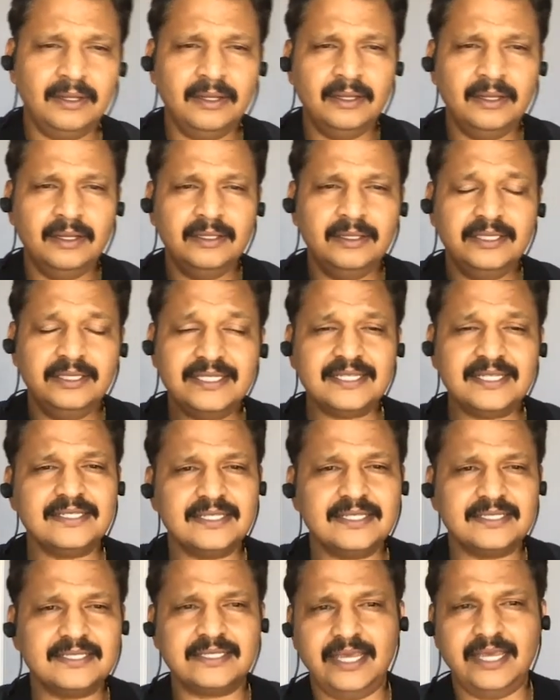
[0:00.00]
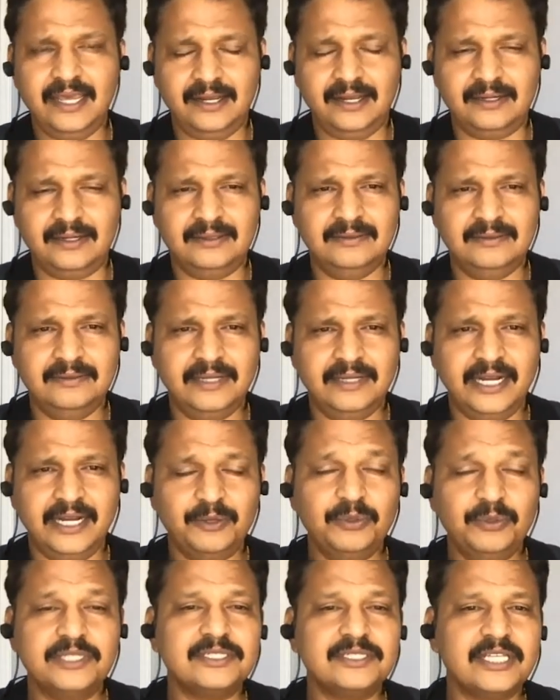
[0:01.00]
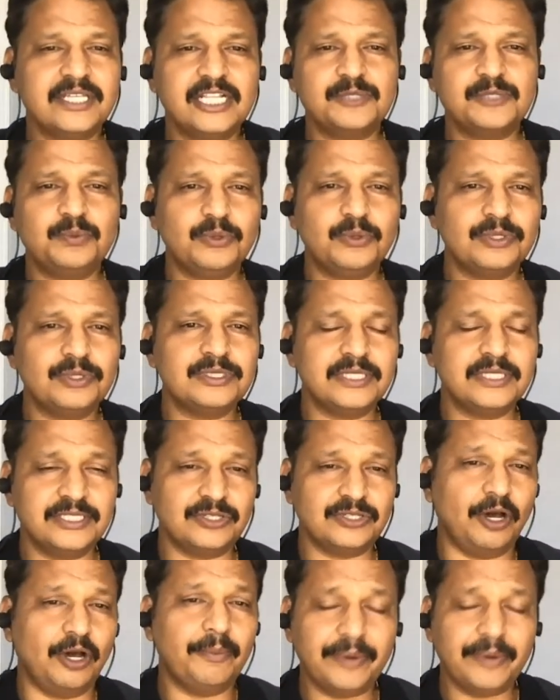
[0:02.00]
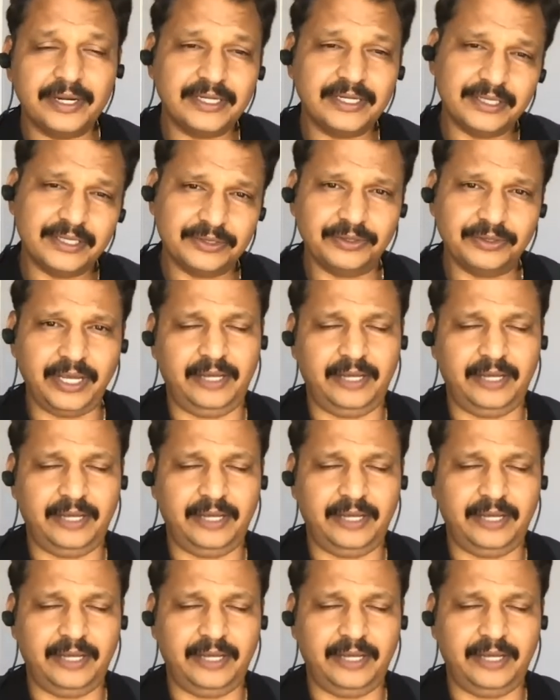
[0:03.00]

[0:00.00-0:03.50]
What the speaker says: This is the scale at which Salesforce is operating today.